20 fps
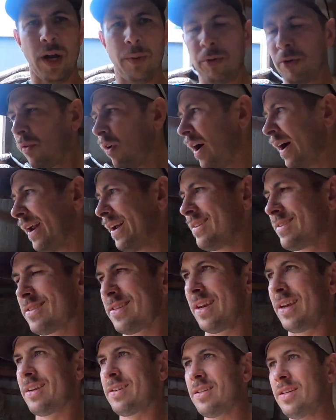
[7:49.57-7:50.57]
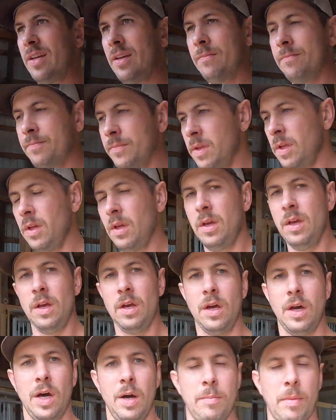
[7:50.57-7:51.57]
up with right at 60.
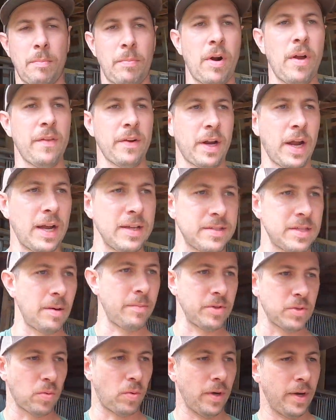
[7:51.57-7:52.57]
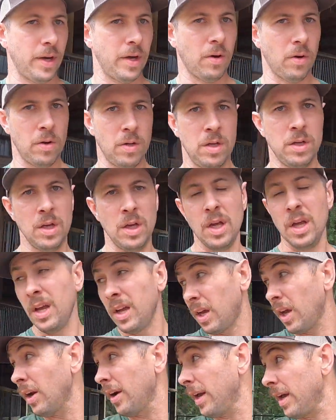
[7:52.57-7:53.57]
My brother got some as well.
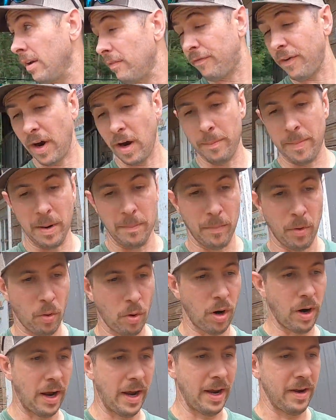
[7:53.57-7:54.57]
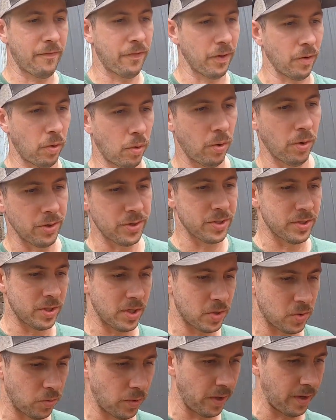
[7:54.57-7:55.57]
Gonna need a fair bit more hay for the horses
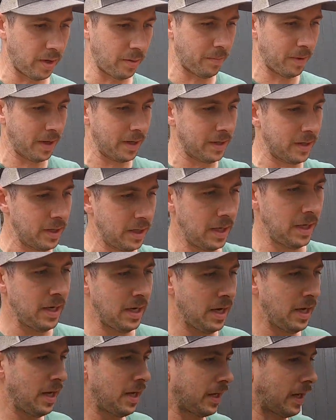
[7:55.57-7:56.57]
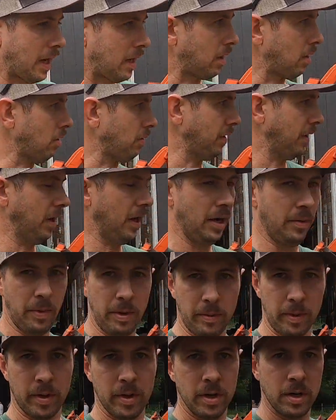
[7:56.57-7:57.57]
this winter, but got a little done. We
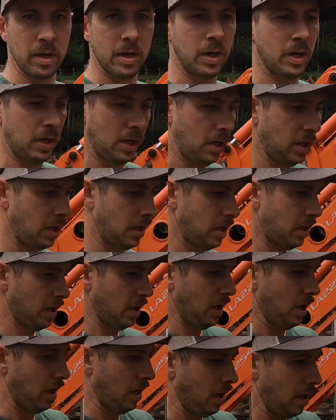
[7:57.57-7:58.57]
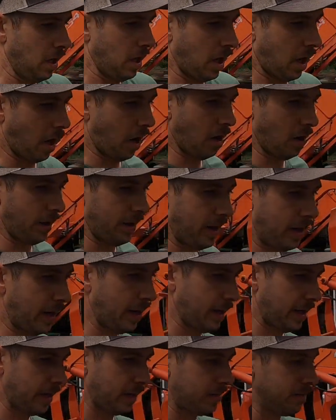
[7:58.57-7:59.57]
were hauling
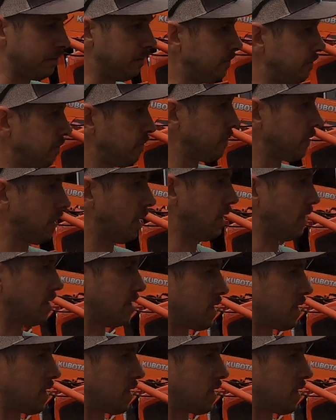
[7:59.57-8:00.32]
hay and getting it